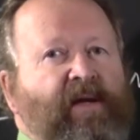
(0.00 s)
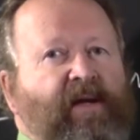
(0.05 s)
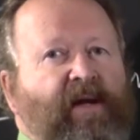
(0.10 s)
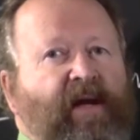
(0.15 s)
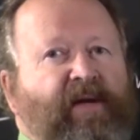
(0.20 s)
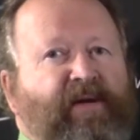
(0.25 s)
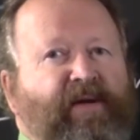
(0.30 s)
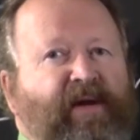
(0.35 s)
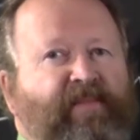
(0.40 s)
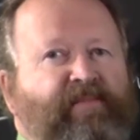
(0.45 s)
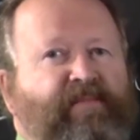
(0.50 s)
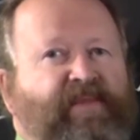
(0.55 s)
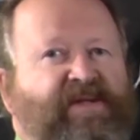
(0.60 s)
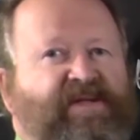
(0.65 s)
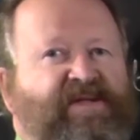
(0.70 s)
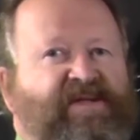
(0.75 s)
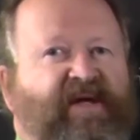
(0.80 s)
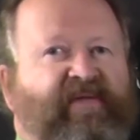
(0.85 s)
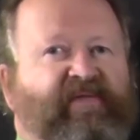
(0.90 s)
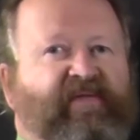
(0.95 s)
a number
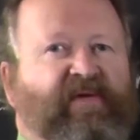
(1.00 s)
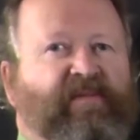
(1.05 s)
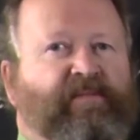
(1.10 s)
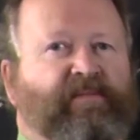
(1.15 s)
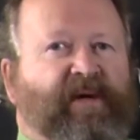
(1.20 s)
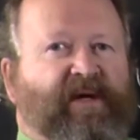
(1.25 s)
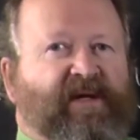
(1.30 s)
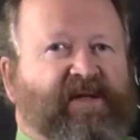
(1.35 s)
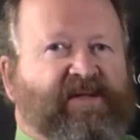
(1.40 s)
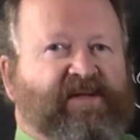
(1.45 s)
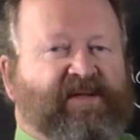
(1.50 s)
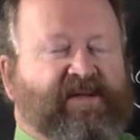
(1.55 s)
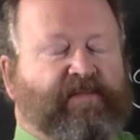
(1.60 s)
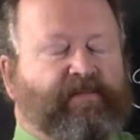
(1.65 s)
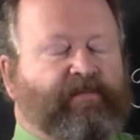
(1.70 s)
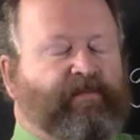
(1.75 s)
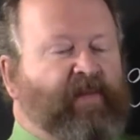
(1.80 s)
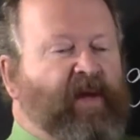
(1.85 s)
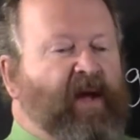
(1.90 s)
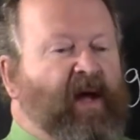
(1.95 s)
7 bus.
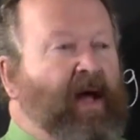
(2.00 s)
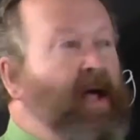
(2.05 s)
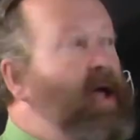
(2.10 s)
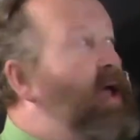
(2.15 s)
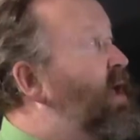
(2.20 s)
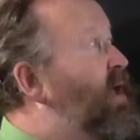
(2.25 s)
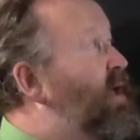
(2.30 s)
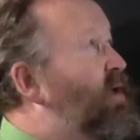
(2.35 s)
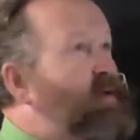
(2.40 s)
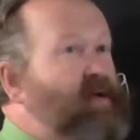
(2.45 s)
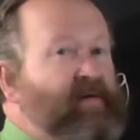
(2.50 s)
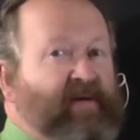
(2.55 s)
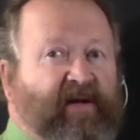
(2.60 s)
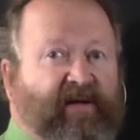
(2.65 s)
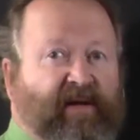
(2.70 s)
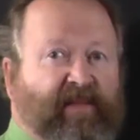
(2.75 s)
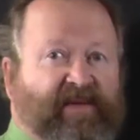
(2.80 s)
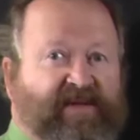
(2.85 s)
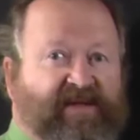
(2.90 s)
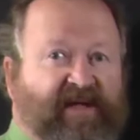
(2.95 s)
Now that
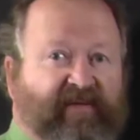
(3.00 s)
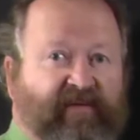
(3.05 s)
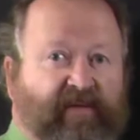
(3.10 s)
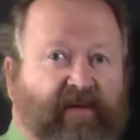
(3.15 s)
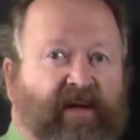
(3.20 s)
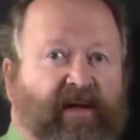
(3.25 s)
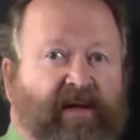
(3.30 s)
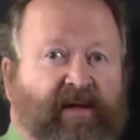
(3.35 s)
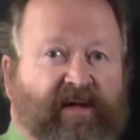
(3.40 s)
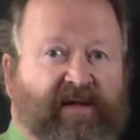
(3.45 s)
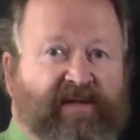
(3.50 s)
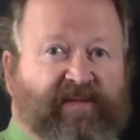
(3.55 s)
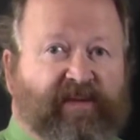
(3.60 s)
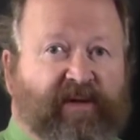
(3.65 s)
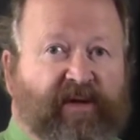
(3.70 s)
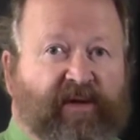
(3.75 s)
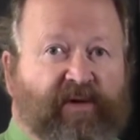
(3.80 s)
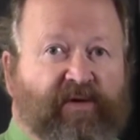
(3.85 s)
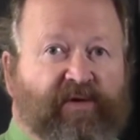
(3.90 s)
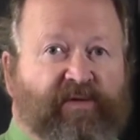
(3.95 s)
number 7 is
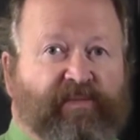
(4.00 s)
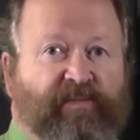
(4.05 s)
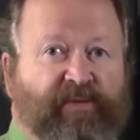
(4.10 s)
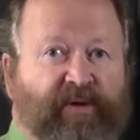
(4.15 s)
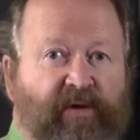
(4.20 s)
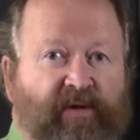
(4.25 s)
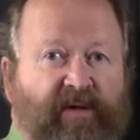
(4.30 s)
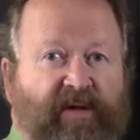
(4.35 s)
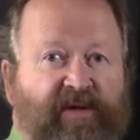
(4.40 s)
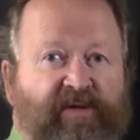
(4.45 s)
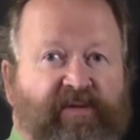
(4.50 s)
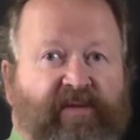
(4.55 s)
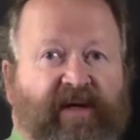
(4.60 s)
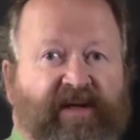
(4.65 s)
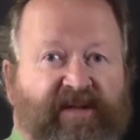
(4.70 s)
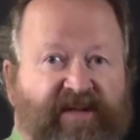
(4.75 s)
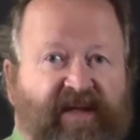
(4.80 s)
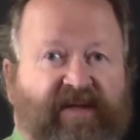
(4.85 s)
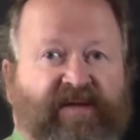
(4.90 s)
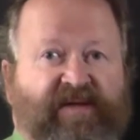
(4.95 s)
being used purely to
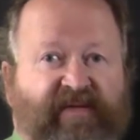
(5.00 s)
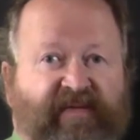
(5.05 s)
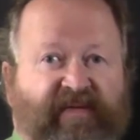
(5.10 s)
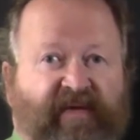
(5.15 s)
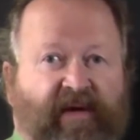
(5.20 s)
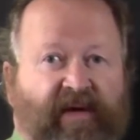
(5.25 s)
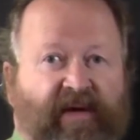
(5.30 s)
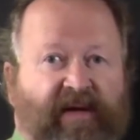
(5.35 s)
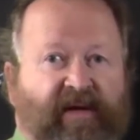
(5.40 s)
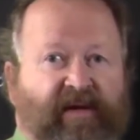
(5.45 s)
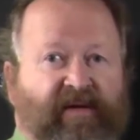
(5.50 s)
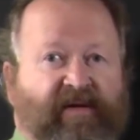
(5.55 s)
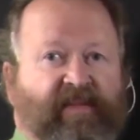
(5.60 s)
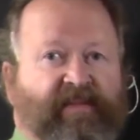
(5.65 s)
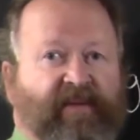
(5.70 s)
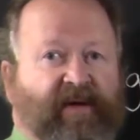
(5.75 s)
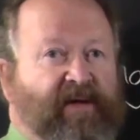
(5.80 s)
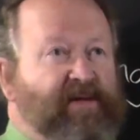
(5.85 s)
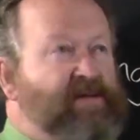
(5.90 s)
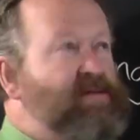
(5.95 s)
identify the
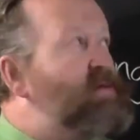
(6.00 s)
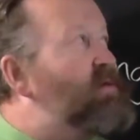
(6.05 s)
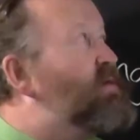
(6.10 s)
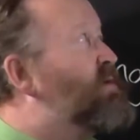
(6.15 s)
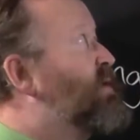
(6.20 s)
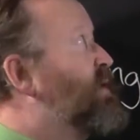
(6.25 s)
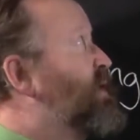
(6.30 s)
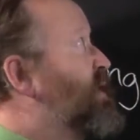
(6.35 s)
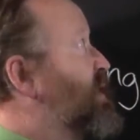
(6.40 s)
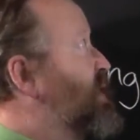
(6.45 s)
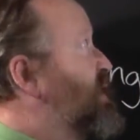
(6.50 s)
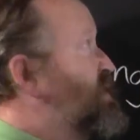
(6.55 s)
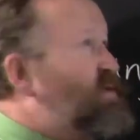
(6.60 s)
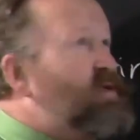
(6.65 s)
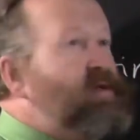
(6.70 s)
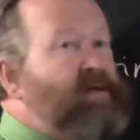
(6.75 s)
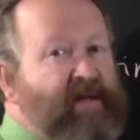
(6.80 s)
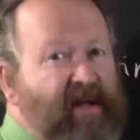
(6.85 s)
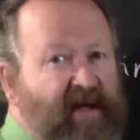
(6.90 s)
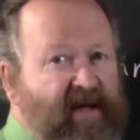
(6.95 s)
bus as a
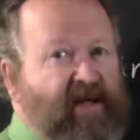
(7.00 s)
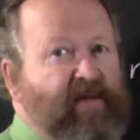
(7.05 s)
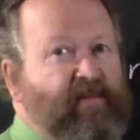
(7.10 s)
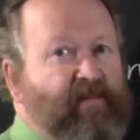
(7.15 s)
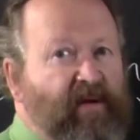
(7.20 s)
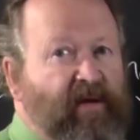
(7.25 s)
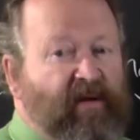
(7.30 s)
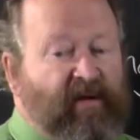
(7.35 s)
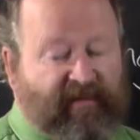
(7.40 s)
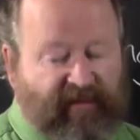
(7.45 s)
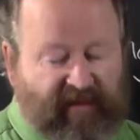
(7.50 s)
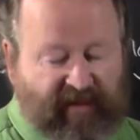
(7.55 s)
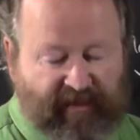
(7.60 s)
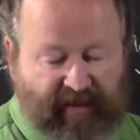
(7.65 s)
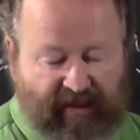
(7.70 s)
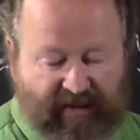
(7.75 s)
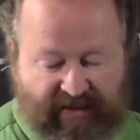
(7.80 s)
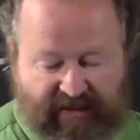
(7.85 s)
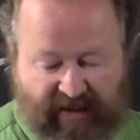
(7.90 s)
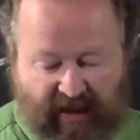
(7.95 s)
name for the
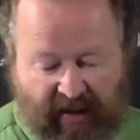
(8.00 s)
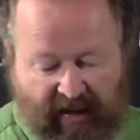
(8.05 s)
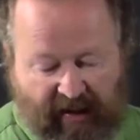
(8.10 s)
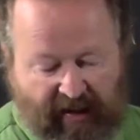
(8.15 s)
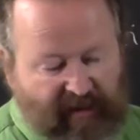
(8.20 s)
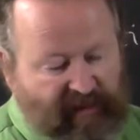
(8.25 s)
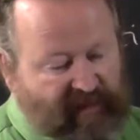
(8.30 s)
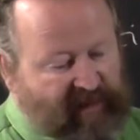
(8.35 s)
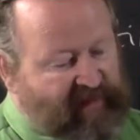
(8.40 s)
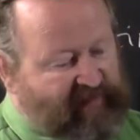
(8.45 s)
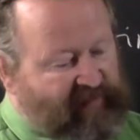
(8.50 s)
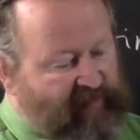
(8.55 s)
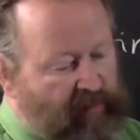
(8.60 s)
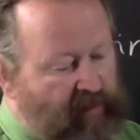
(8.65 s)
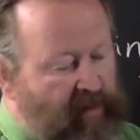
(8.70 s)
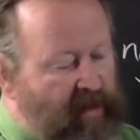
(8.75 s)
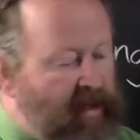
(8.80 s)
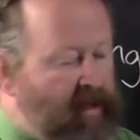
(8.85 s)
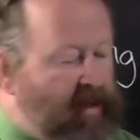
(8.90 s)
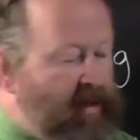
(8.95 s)
bus. Therefore,